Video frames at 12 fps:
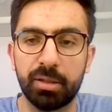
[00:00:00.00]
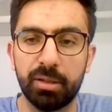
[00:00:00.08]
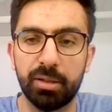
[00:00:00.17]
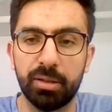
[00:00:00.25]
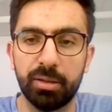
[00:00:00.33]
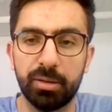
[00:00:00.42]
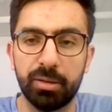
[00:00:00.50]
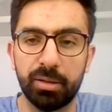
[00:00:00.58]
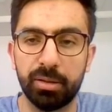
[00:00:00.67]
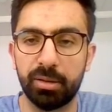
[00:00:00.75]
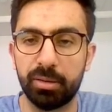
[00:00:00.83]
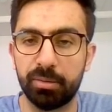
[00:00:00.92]

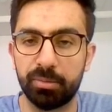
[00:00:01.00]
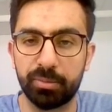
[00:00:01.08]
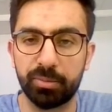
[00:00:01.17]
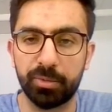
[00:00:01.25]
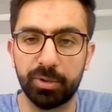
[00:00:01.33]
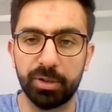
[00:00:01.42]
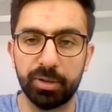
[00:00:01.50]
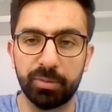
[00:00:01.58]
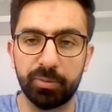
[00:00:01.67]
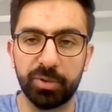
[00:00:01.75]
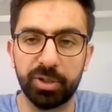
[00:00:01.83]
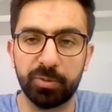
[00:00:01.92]
uh,
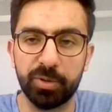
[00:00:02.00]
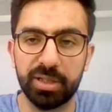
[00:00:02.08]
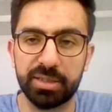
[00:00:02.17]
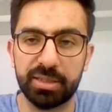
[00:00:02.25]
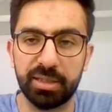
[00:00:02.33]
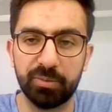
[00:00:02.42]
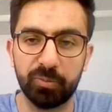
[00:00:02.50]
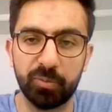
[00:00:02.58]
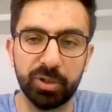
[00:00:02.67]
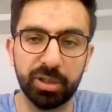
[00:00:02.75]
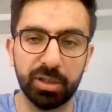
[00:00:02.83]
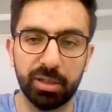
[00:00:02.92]
request and we
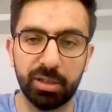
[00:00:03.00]
got